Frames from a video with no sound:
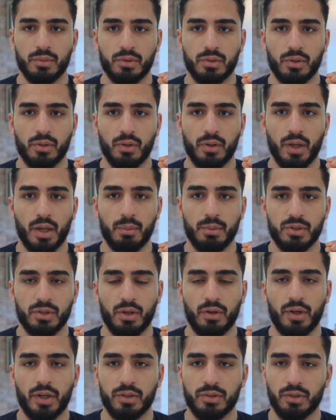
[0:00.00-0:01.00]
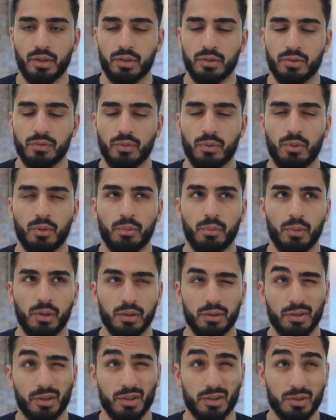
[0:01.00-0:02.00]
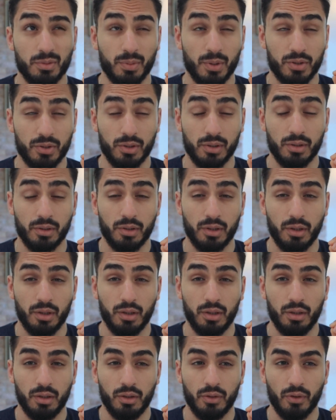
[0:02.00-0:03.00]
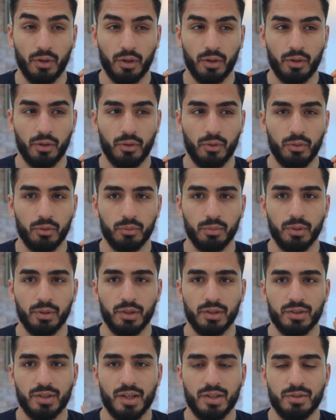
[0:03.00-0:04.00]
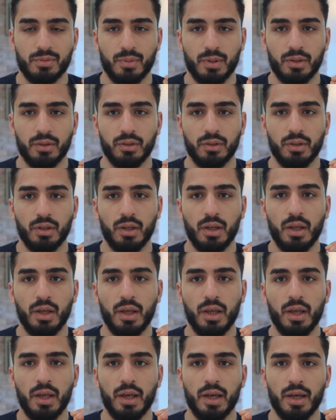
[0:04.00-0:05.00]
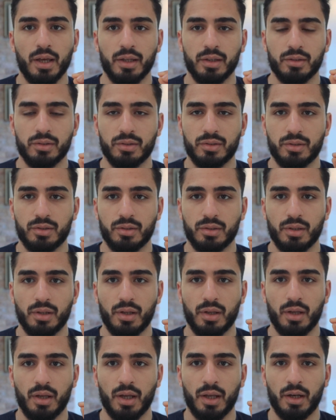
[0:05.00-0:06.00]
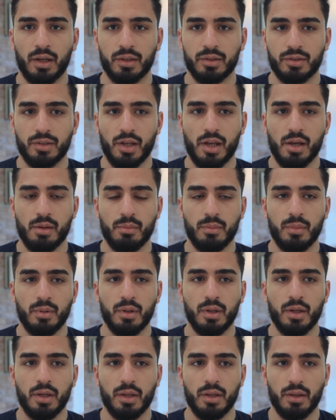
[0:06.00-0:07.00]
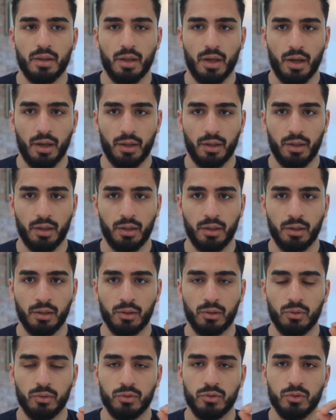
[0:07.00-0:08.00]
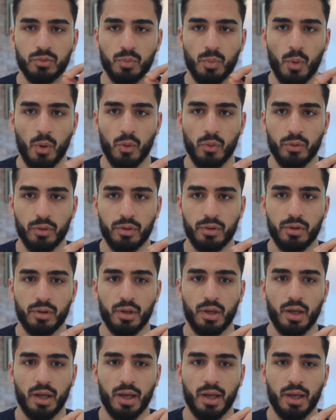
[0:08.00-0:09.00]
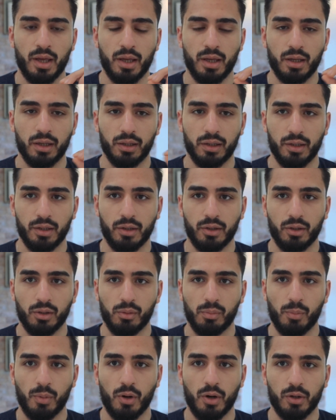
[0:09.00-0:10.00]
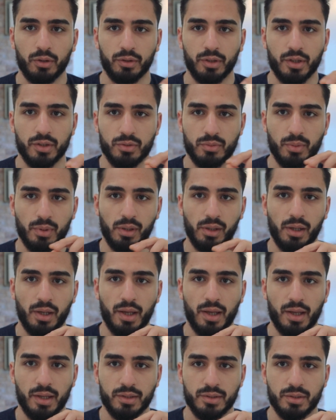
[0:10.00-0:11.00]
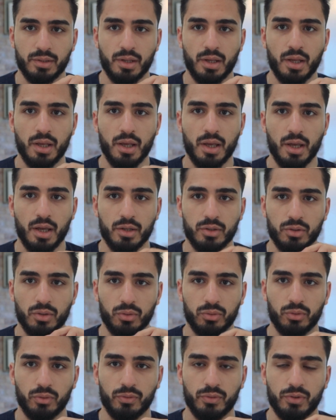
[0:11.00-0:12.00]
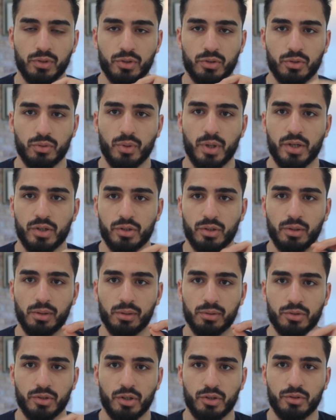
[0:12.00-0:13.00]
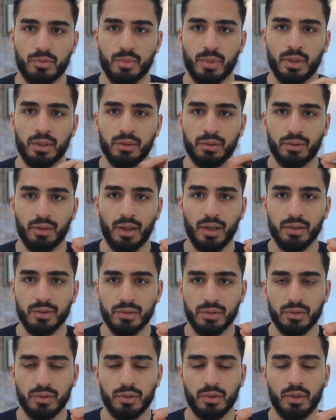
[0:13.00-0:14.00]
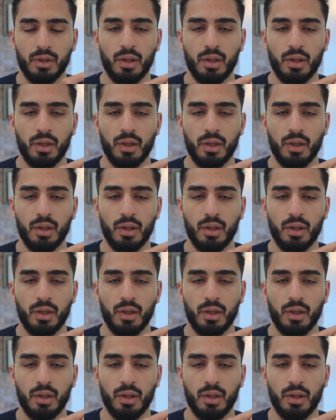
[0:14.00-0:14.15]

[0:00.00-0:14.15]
So MSRA stands for Multi-Specialty Recruitment Assessment. It's an exam that includes both a clinical part as well as a sort of situational judgment test.